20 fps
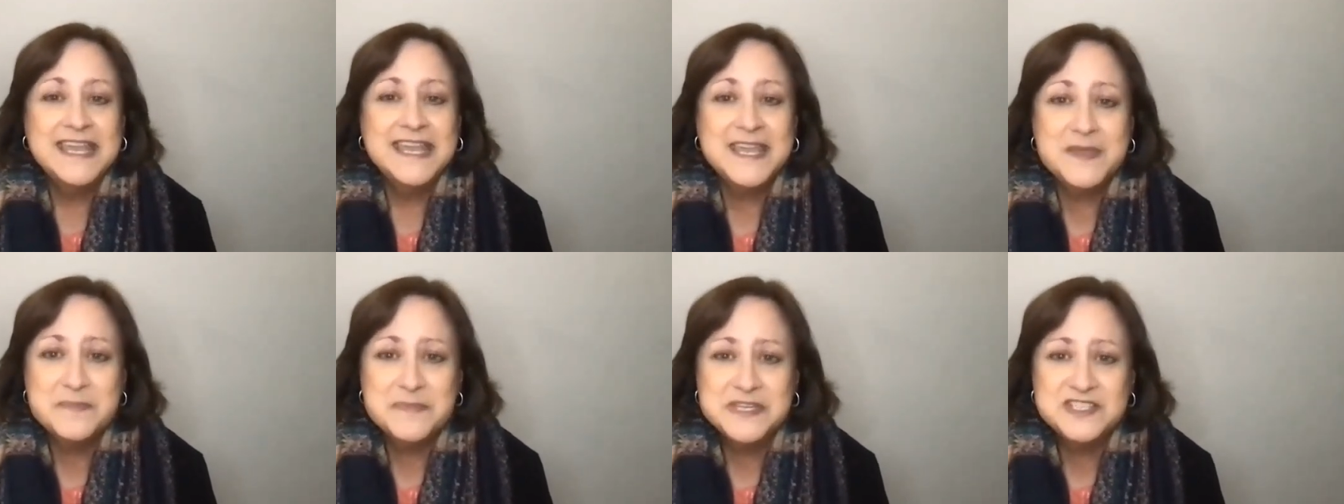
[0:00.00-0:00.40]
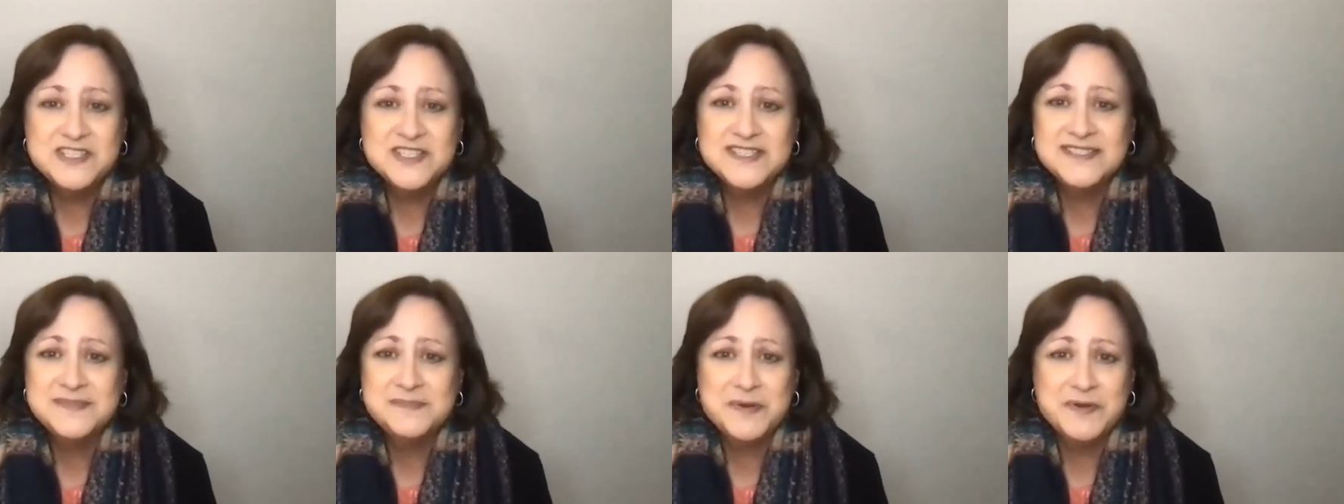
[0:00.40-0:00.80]

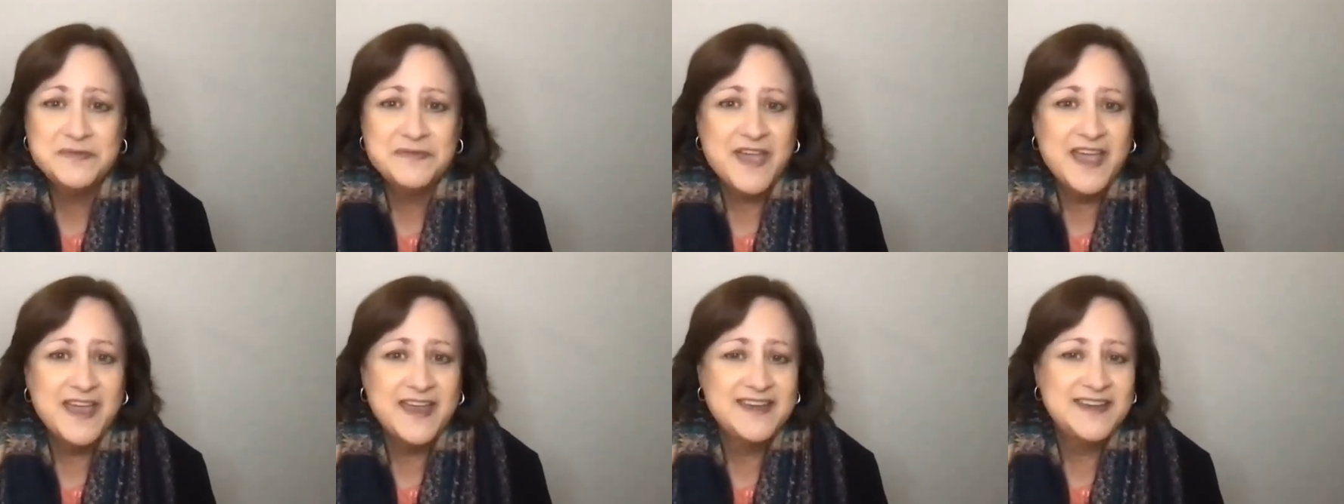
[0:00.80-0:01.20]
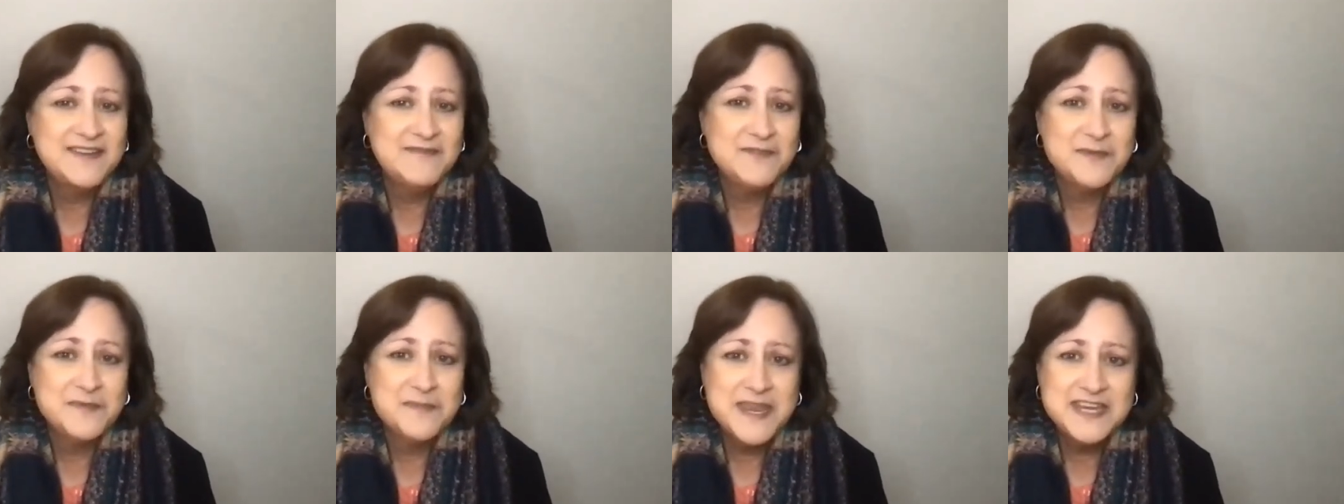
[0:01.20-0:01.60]
Images provide
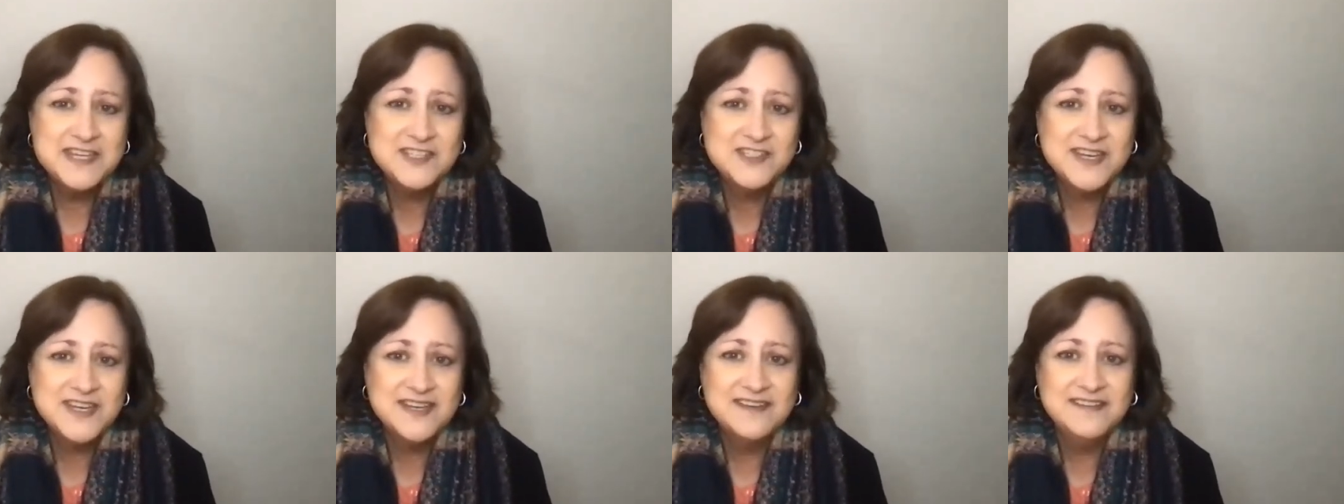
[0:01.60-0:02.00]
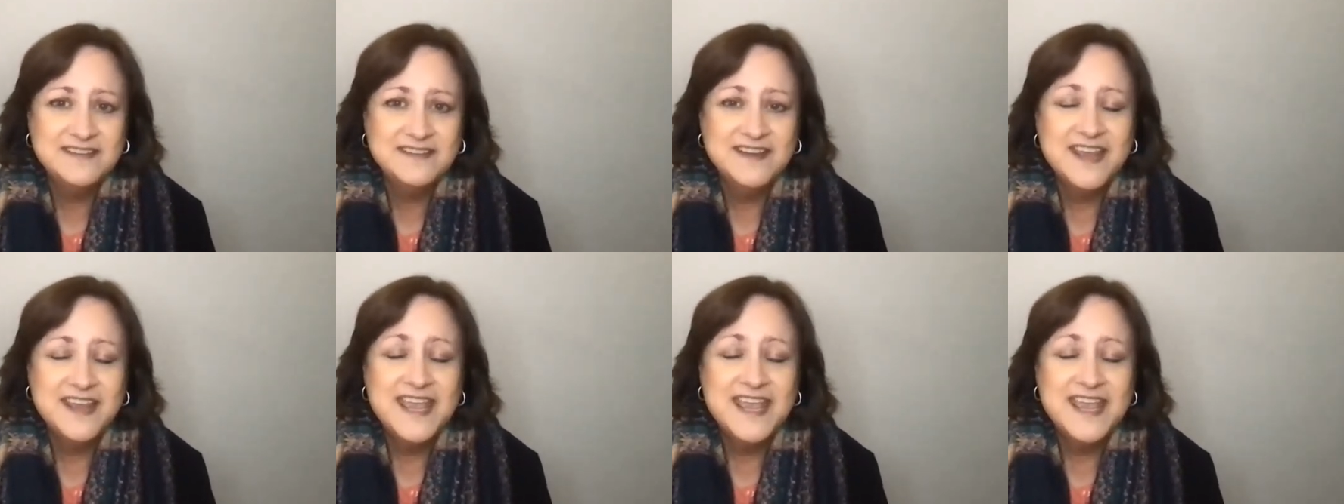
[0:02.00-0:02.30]
information